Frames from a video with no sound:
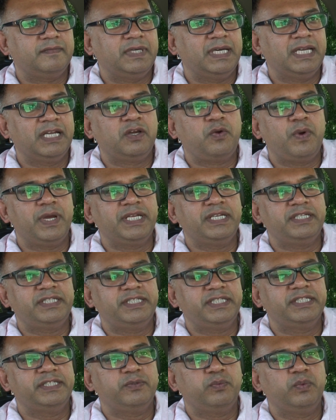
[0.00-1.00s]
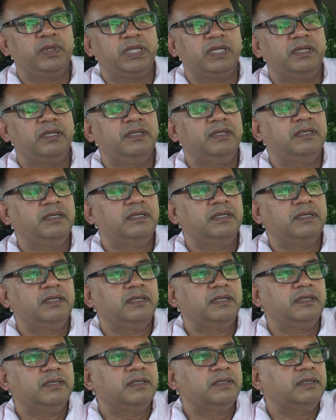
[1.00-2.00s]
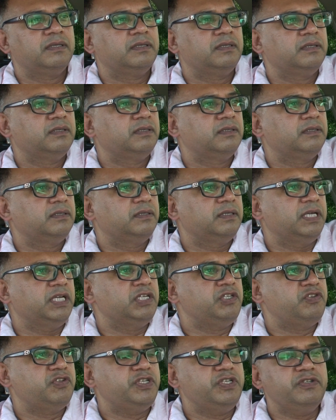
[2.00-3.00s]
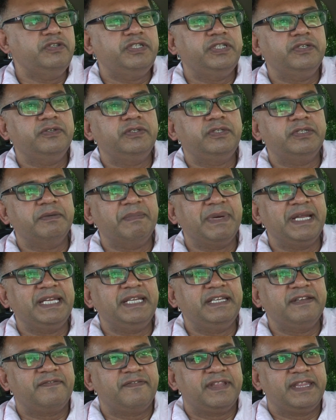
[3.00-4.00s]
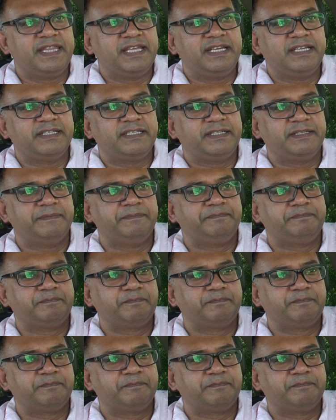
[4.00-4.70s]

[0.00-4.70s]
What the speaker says: and acquaintances will introduce you to many different things.